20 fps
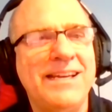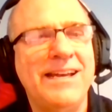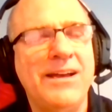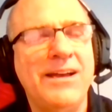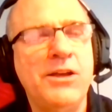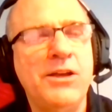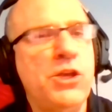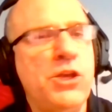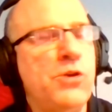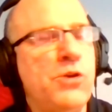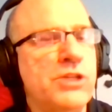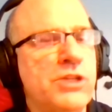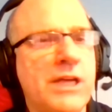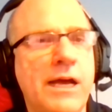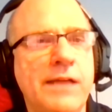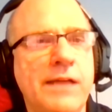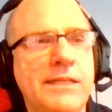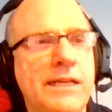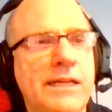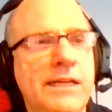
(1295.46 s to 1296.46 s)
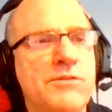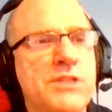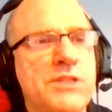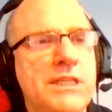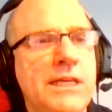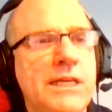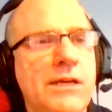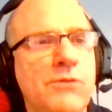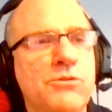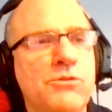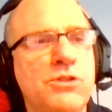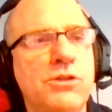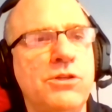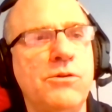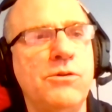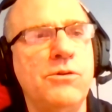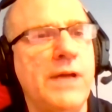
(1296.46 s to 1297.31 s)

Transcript: Huge content of CO2,